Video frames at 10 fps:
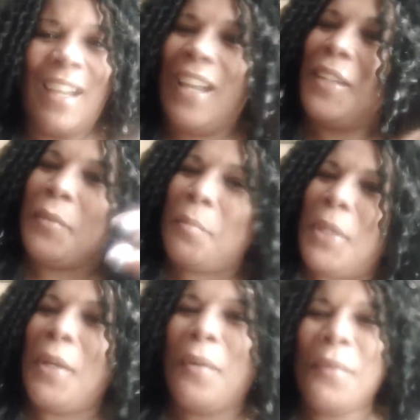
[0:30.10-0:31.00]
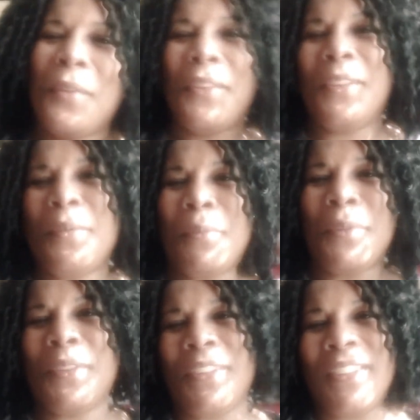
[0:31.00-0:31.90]
I don't be hungry in the
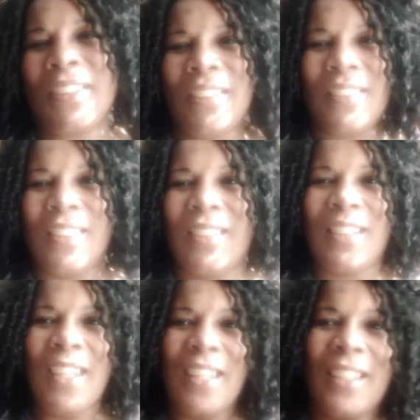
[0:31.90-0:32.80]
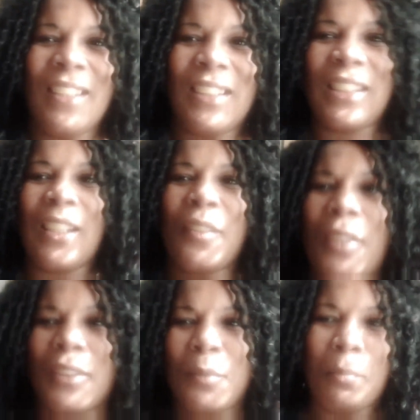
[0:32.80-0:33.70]
morning like that unless I go
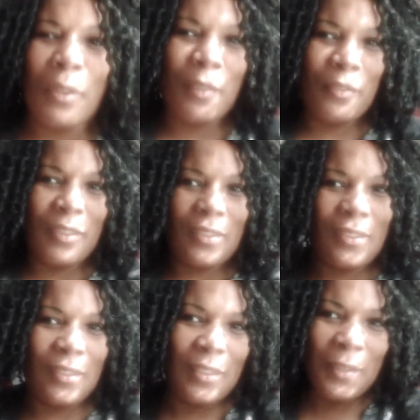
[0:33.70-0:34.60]
out to breakfast.